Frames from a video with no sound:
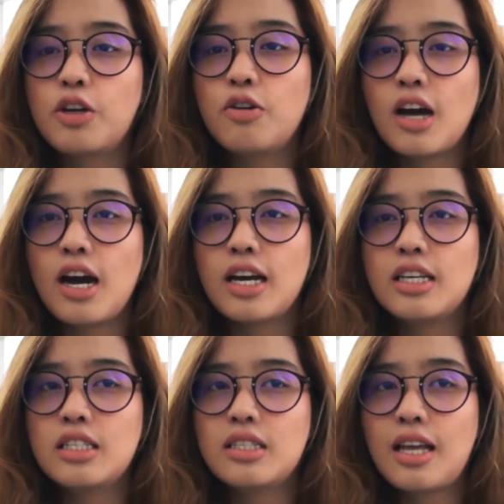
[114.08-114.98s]
you
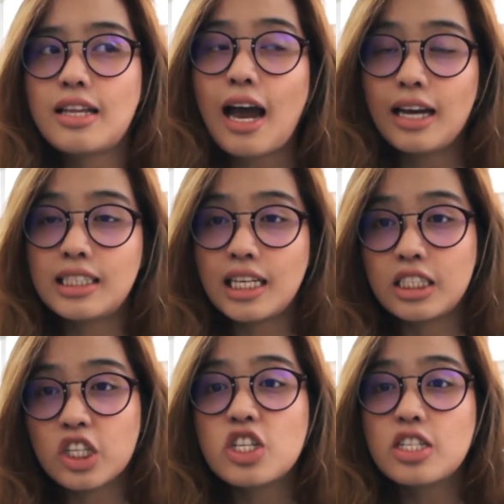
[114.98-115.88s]
guys that I
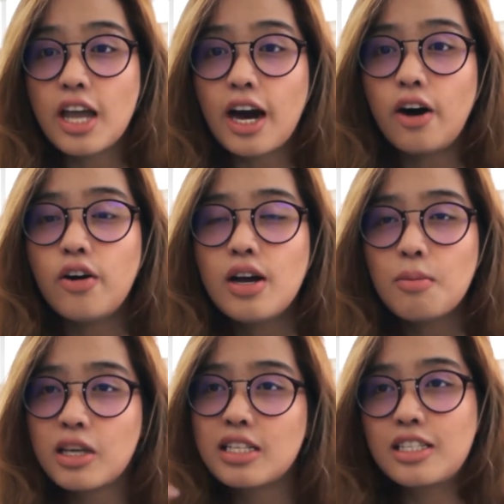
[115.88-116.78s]
did just now
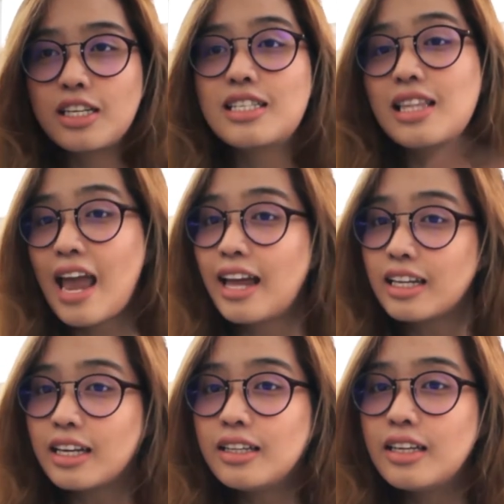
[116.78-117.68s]
because I just
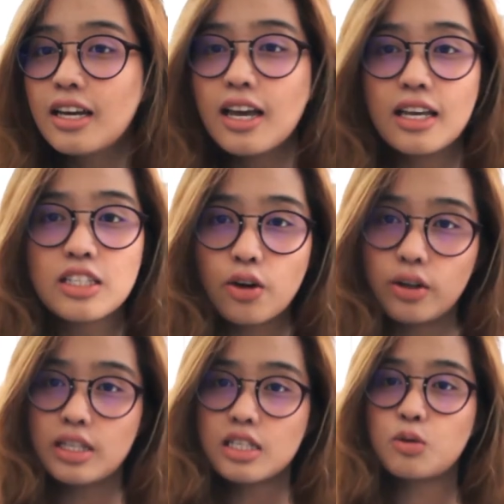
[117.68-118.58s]
landed. So
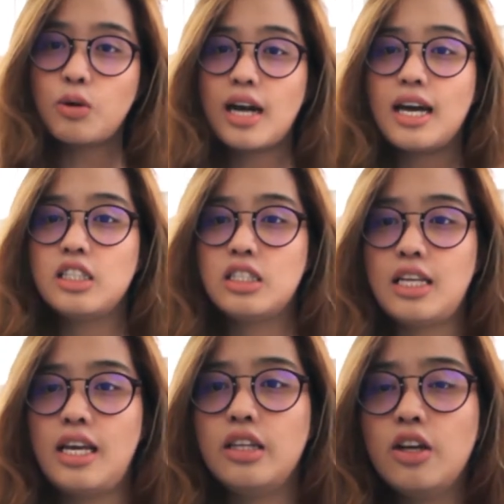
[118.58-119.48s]
this is what I
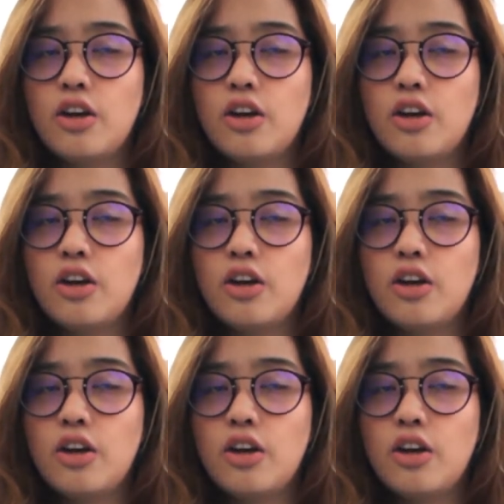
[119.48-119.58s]
did.